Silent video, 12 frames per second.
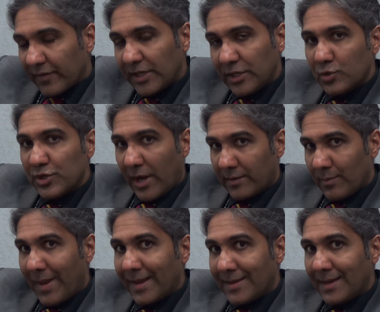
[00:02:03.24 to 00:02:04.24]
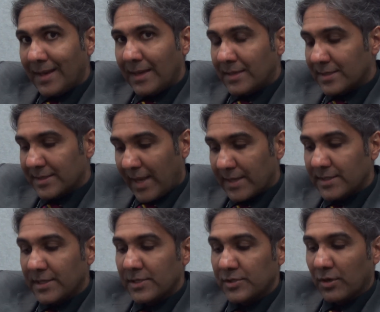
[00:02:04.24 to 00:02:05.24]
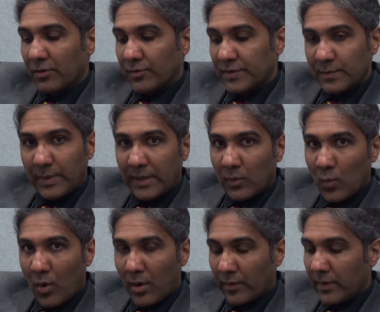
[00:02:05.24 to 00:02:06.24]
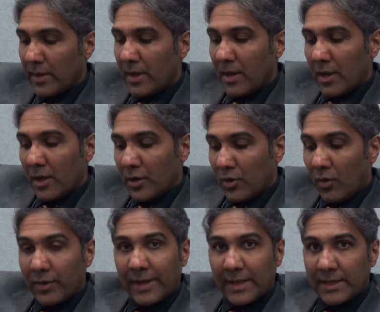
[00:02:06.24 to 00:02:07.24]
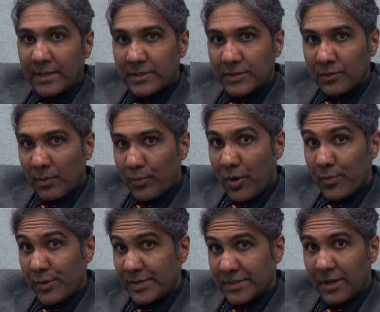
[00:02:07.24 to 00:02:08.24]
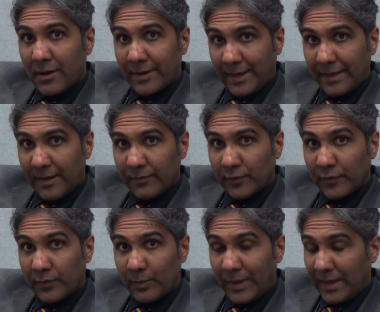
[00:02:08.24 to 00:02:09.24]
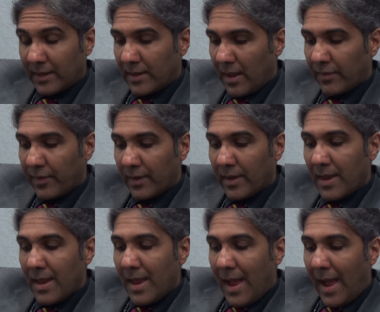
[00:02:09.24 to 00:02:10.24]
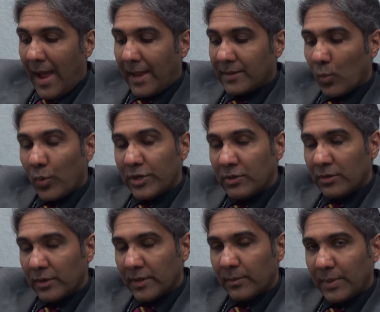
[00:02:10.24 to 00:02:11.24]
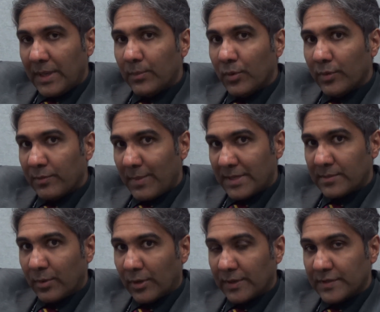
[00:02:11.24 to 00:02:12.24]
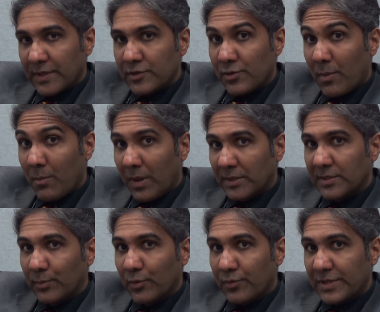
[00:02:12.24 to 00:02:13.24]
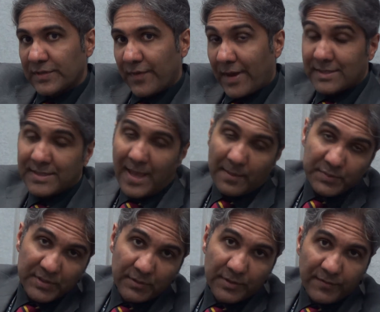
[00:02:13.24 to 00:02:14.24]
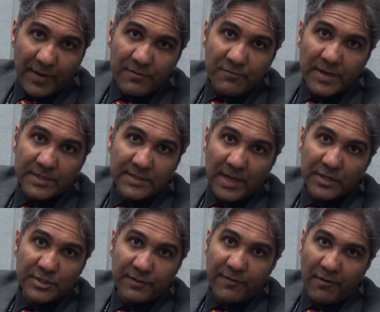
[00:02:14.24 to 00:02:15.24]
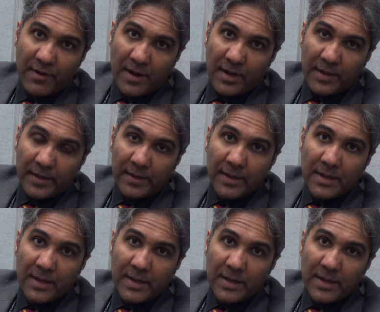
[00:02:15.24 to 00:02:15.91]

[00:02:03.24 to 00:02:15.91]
a huge unmet need, statin intolerance being one, not getting to appropriate target levels being another. And when you look at people with metabolic syndrome and multiple risk factors, the absolute event rate is actually very high.